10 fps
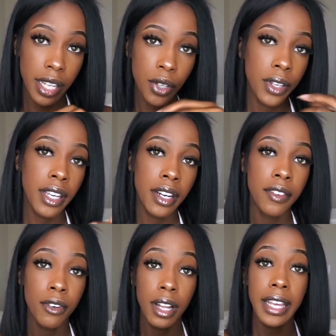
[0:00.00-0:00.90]
Like, you can get
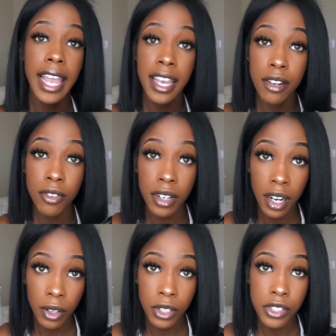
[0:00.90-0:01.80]
it for like
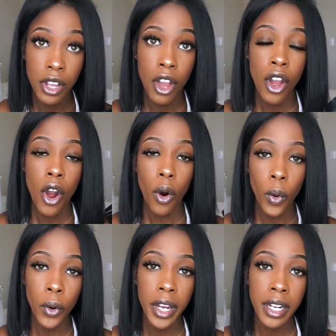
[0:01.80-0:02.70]
$84
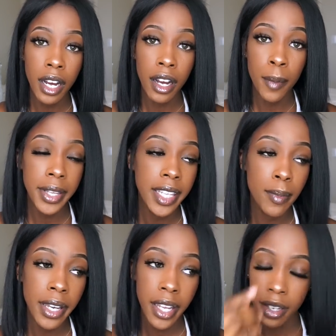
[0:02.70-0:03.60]
on
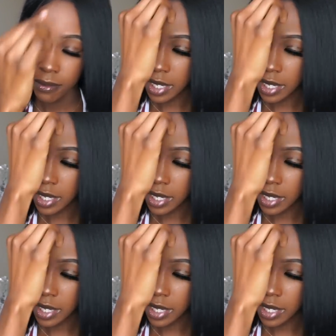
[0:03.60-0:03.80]
eBay.